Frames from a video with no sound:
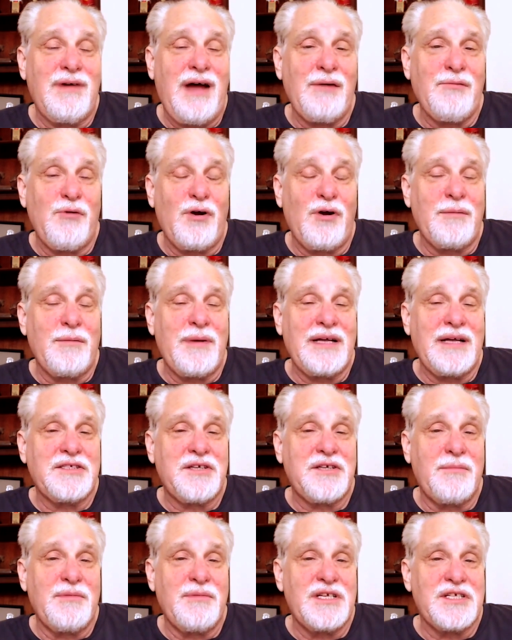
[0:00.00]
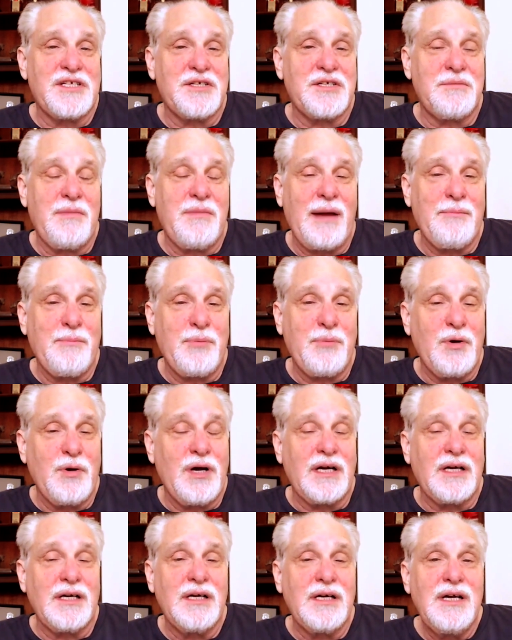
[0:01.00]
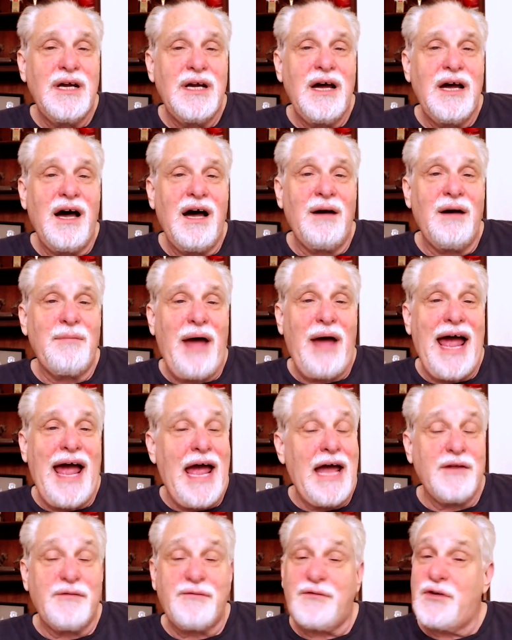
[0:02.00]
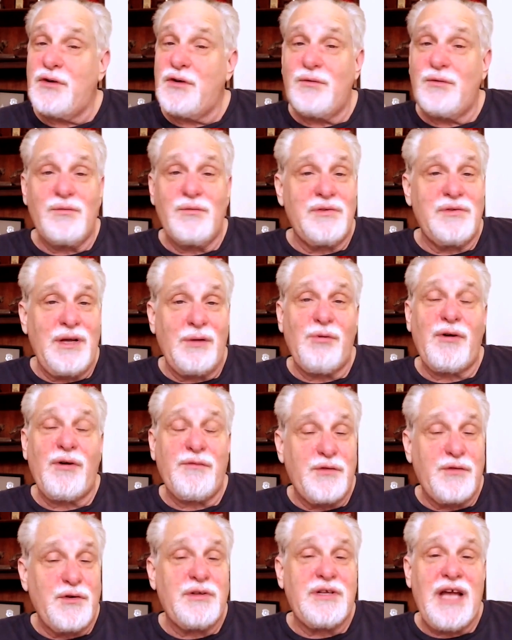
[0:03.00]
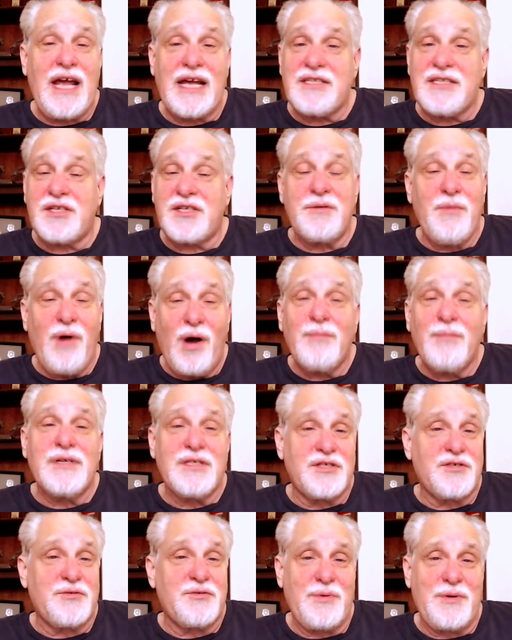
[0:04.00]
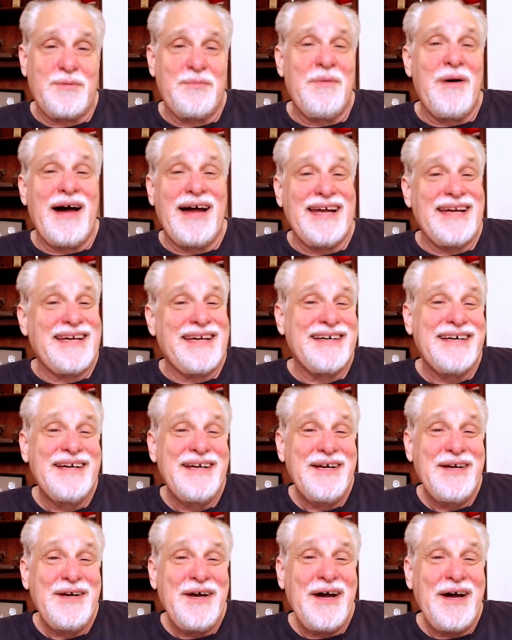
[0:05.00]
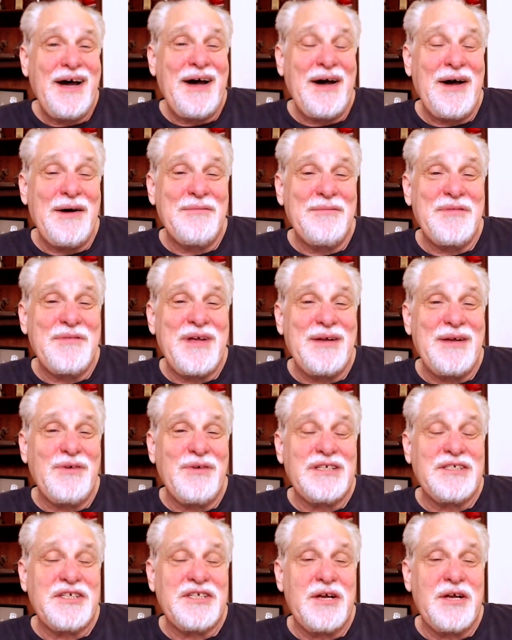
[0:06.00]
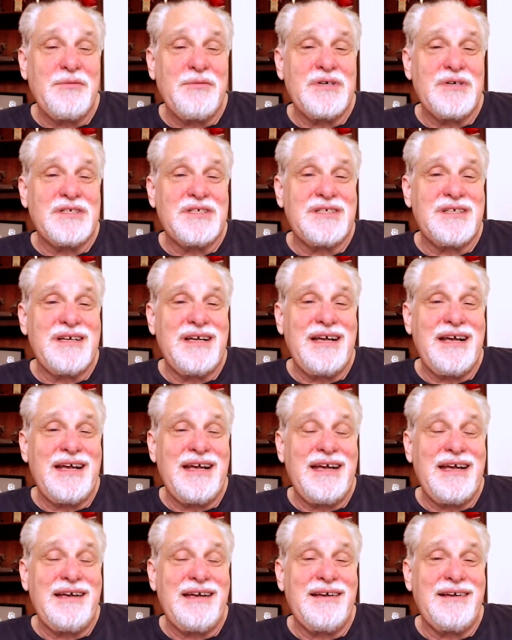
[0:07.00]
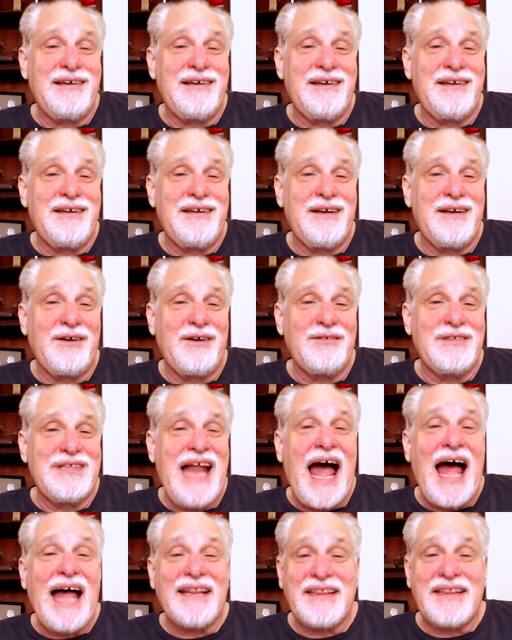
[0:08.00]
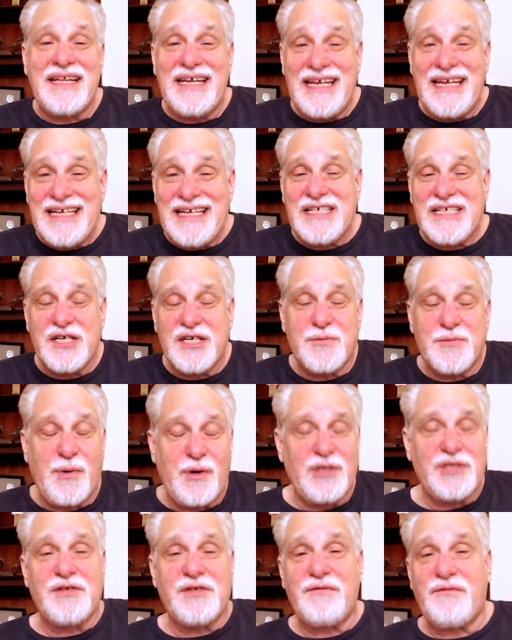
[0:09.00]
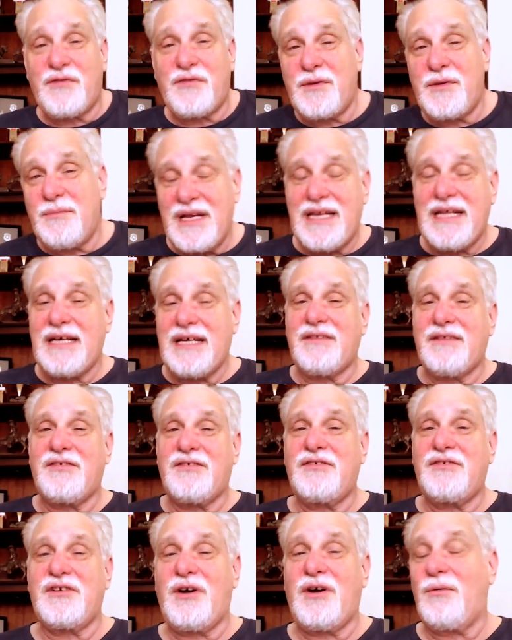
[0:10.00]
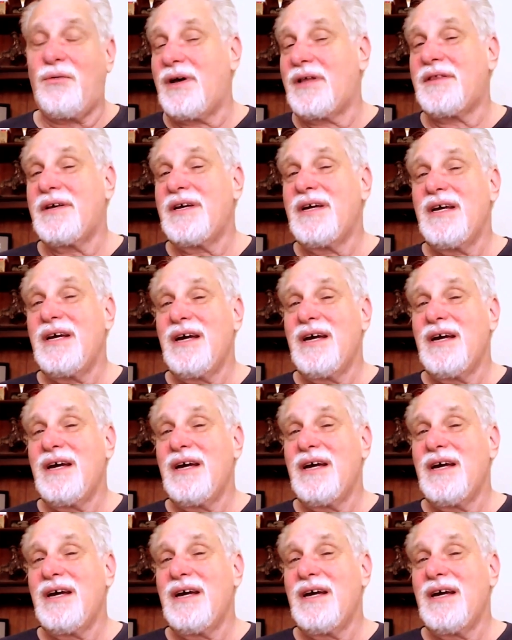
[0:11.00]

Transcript: I wrote about some of this in my book. There were a few testy moments with Mike in which he was, not the easiest person for the media to deal with.